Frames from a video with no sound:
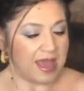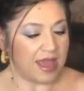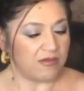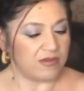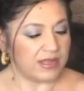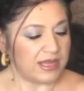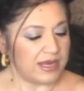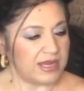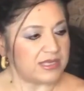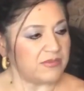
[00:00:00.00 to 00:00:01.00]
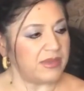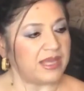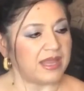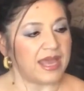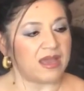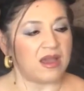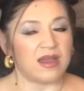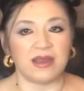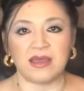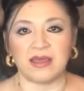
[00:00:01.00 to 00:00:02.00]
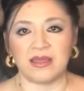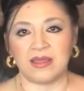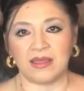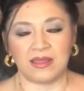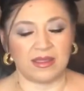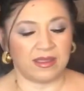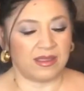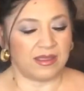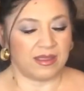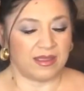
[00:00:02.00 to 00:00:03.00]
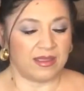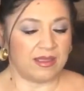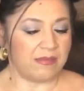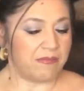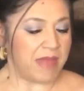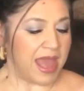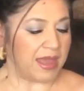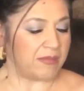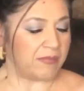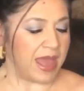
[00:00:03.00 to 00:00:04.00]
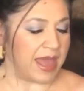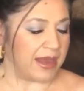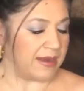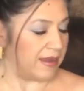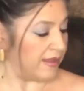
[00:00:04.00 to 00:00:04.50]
I really need to be like on a bag ban